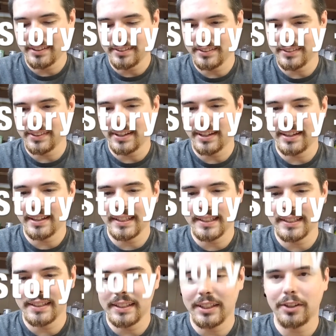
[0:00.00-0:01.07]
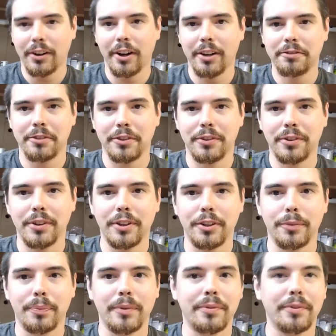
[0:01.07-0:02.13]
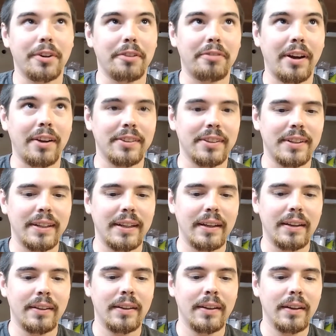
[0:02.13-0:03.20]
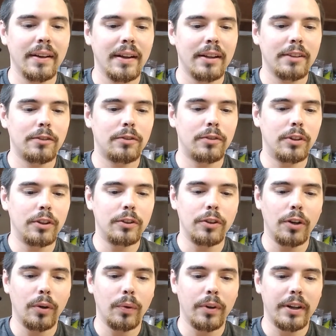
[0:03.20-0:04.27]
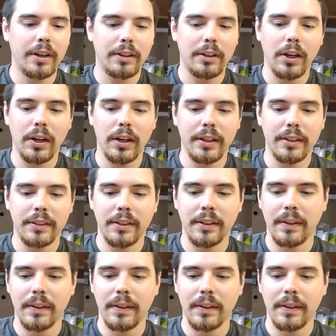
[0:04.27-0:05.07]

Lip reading: was laying in the yard for 2 years before I found it again. Didn't know where it had gone.